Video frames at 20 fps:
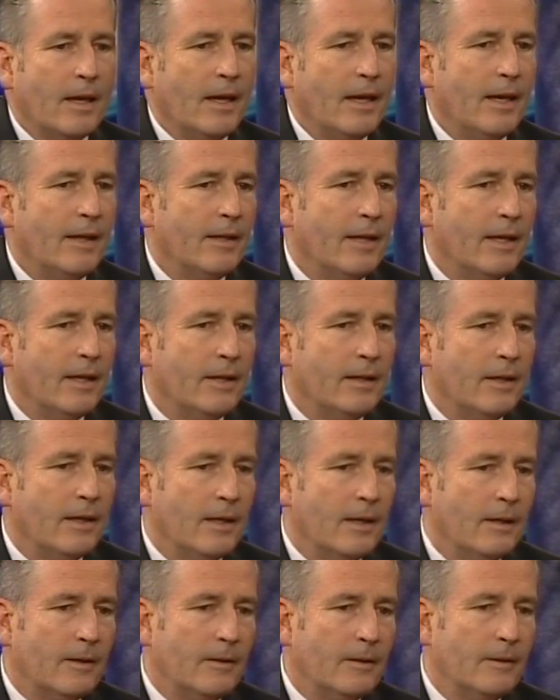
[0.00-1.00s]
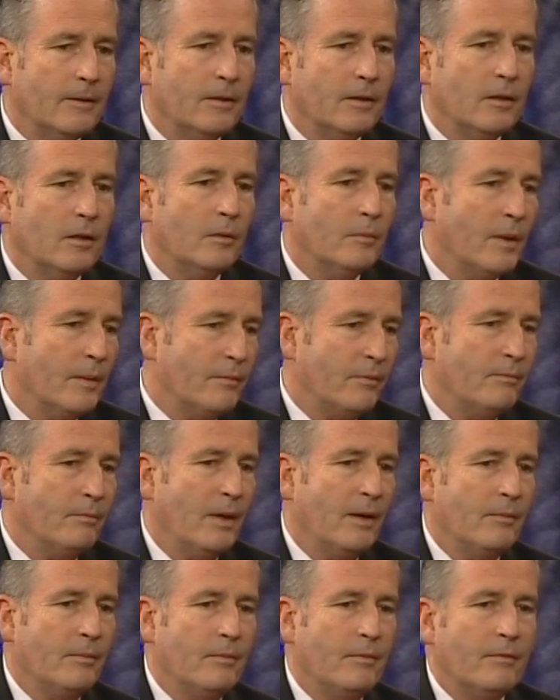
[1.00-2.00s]
And then
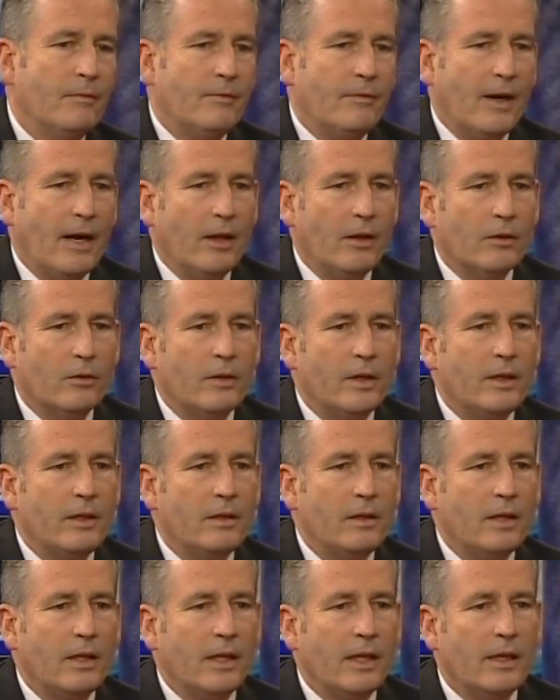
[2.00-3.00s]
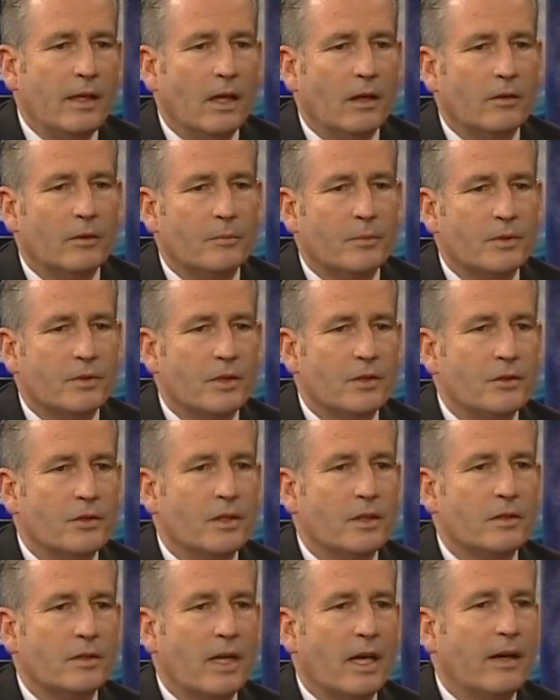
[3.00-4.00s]
my father, he held a
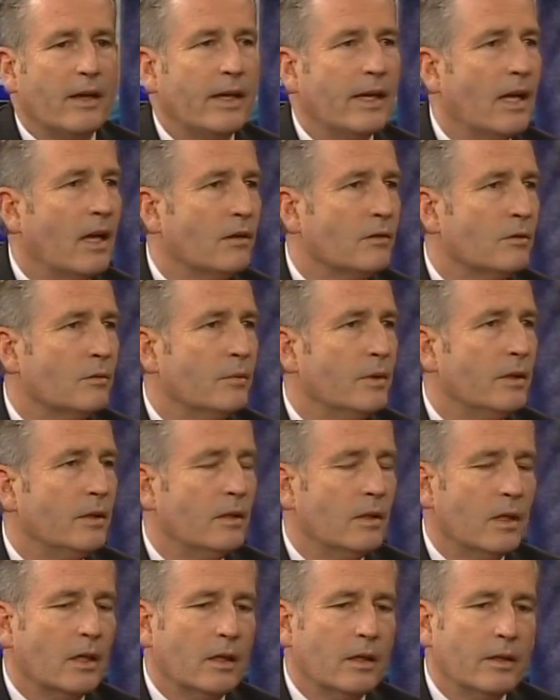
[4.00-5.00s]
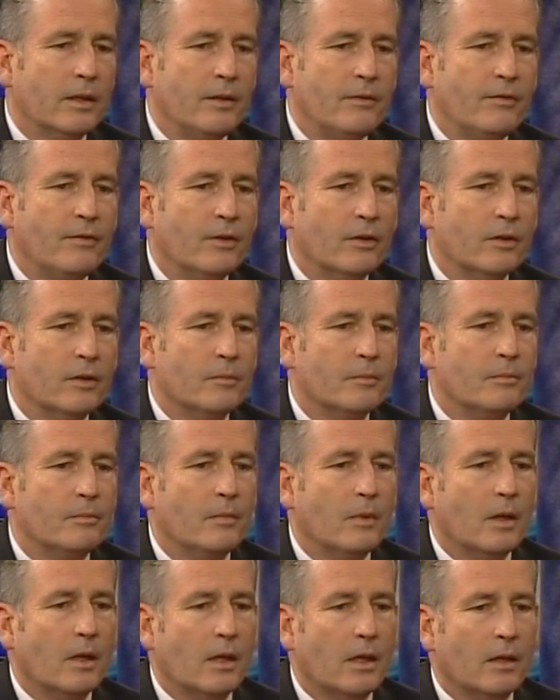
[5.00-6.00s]
position as county councilman. He filled
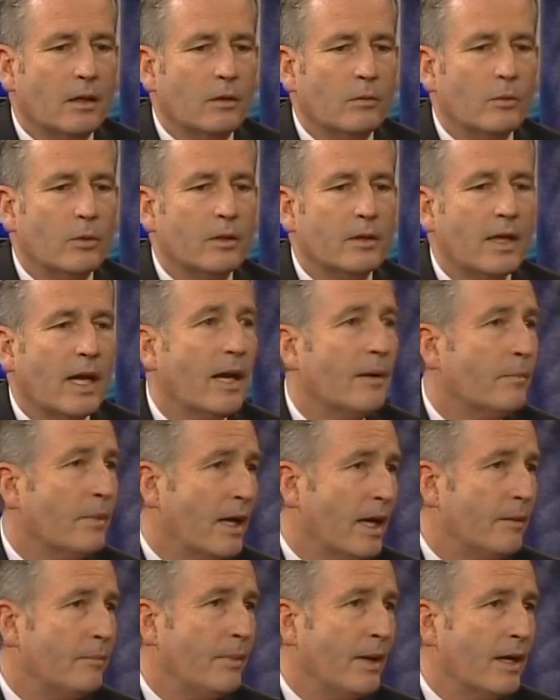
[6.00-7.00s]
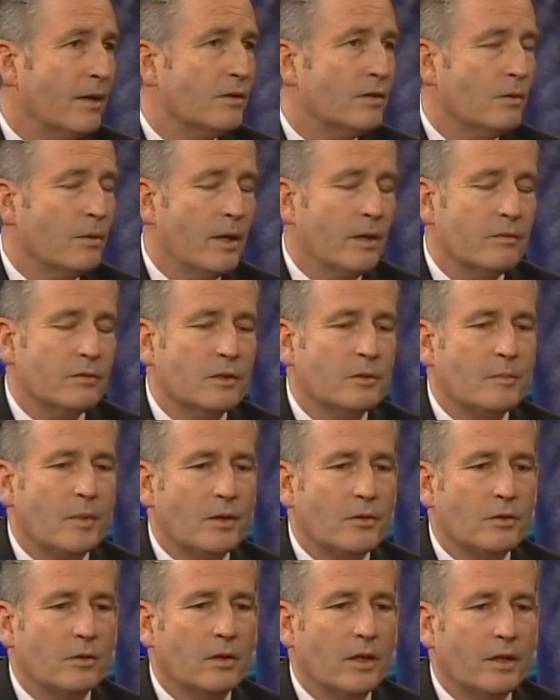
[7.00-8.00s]
when Don Bond passed away, it was a
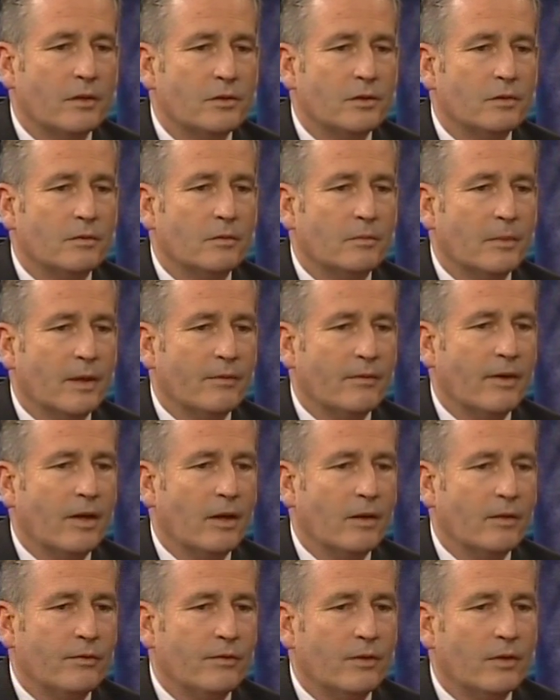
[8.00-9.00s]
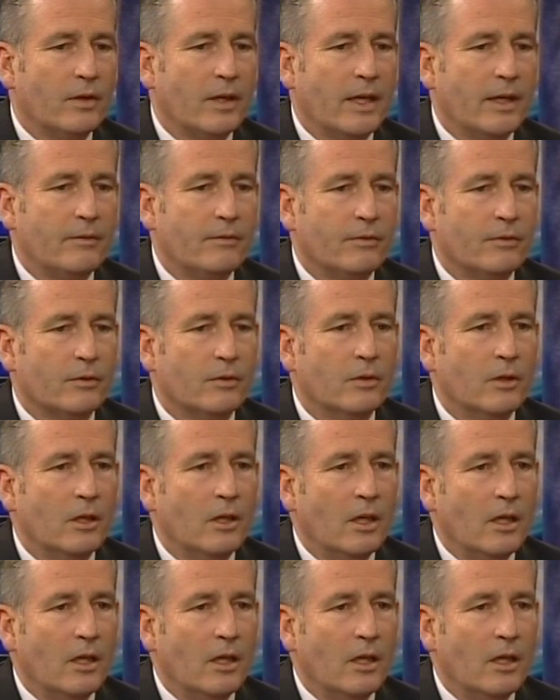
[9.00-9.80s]
special election, and my father filled that for